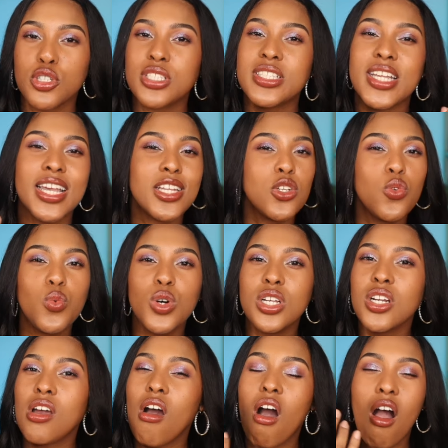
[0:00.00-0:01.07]

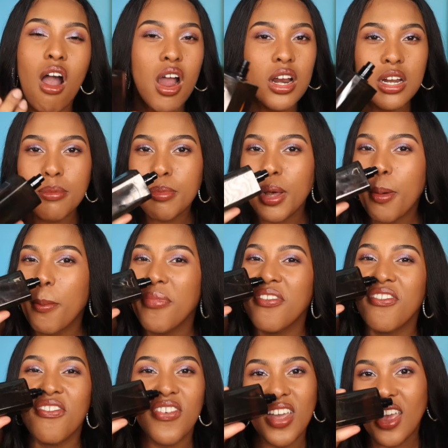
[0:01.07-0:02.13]
Sandalwood cardamom
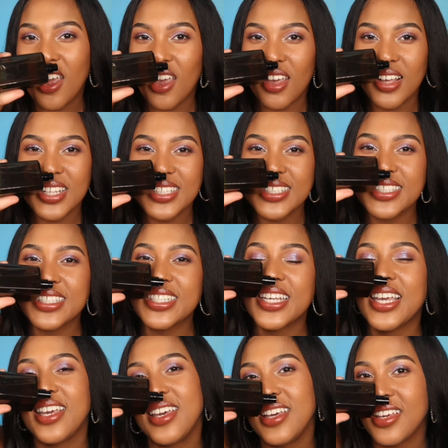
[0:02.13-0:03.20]
fig
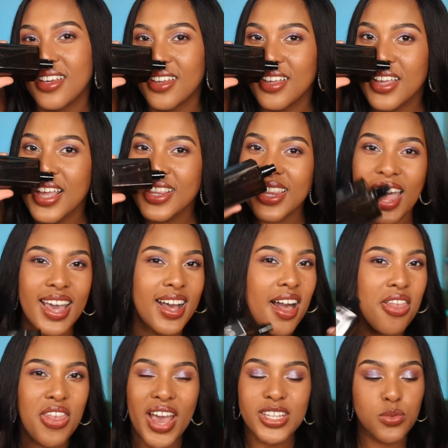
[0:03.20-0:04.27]
tea. Like,
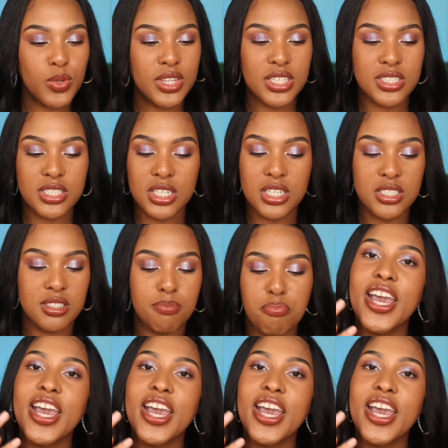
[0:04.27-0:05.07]
that's what this is.